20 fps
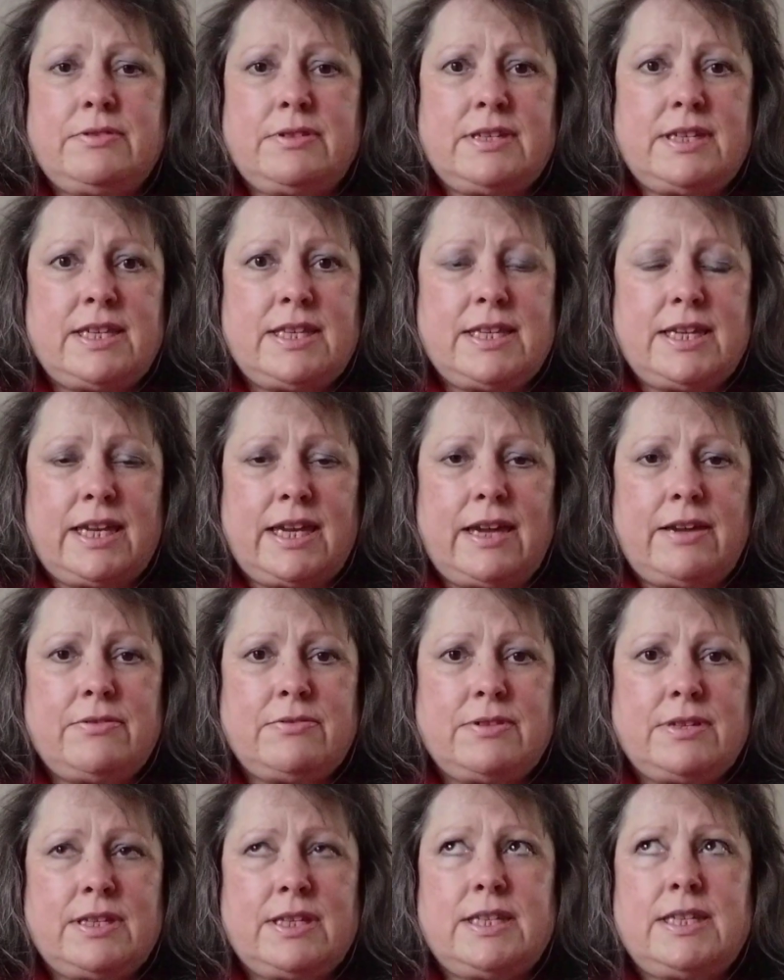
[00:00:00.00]
seen the
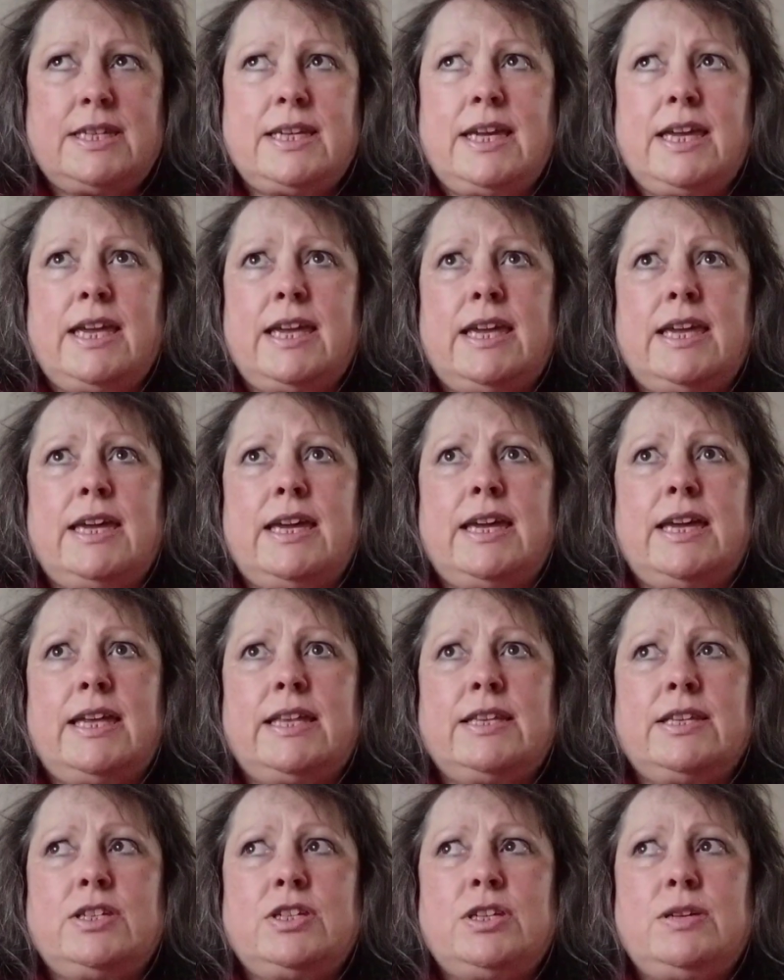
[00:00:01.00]
cows today
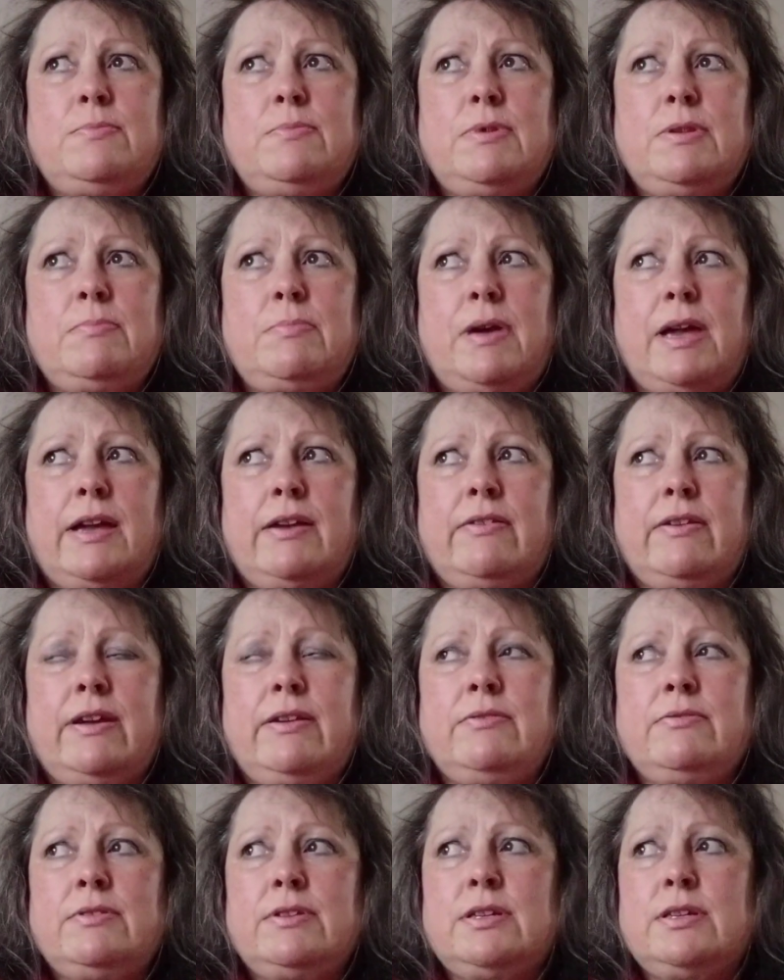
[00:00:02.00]
and the sheep in the
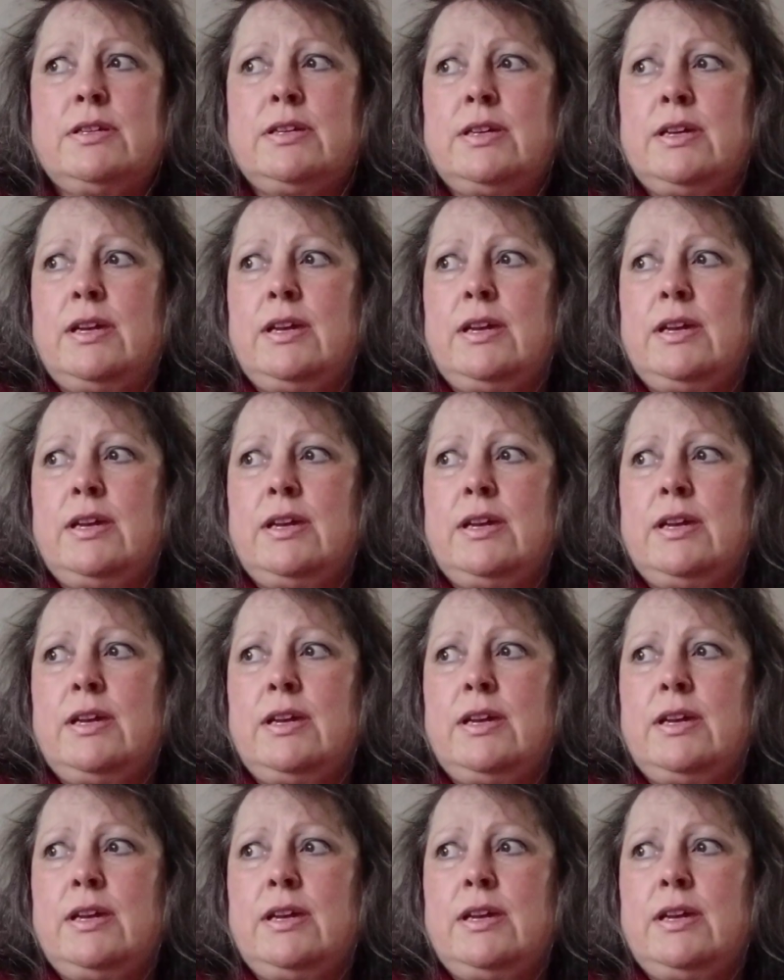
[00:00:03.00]
background.